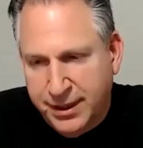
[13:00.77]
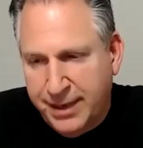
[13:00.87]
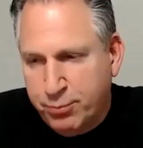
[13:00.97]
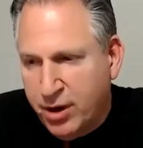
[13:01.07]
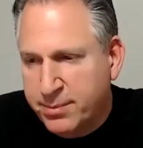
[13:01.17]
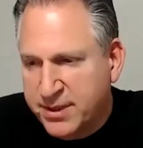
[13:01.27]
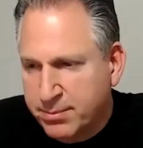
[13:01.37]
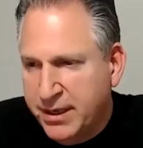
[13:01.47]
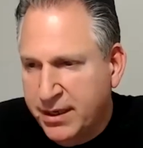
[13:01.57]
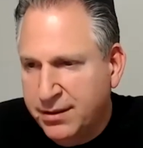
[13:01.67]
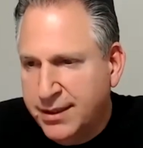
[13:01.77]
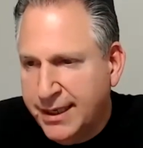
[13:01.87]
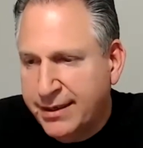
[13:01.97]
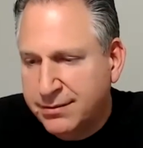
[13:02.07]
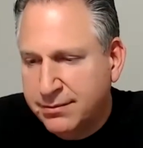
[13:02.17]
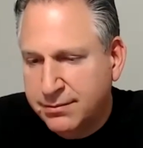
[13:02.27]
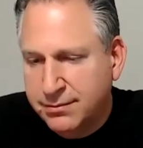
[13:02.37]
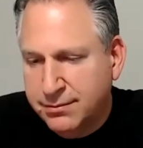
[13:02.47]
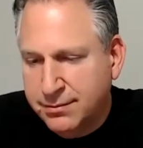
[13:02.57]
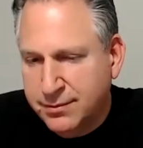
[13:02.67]
They promised me that
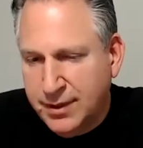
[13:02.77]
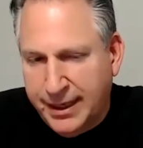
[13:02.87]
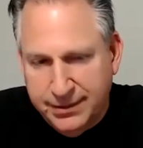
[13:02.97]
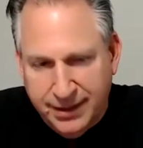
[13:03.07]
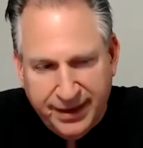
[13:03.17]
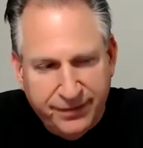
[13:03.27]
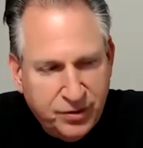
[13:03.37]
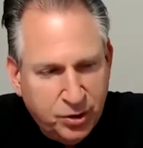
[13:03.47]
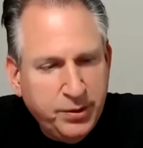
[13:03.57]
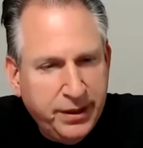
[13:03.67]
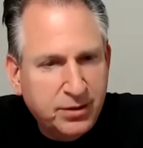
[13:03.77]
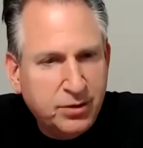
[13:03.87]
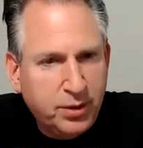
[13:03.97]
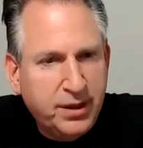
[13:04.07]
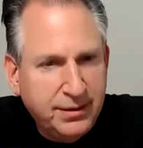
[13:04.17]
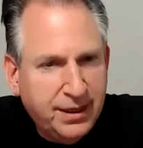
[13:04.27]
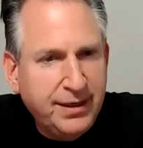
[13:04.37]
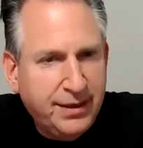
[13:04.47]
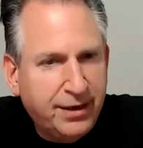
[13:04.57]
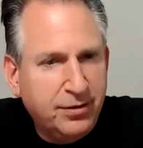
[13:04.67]
I'd have two years where they
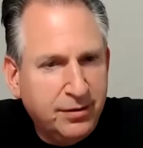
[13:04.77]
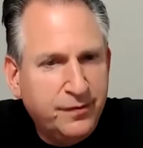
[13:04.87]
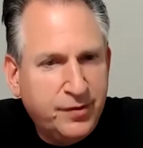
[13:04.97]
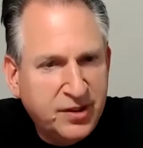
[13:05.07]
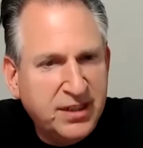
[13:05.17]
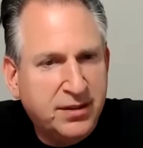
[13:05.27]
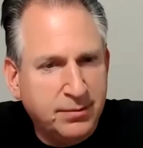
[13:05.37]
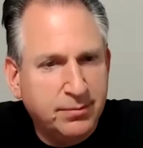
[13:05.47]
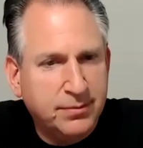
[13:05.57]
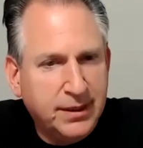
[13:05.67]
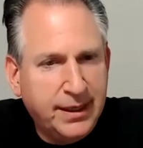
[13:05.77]
take care of the system.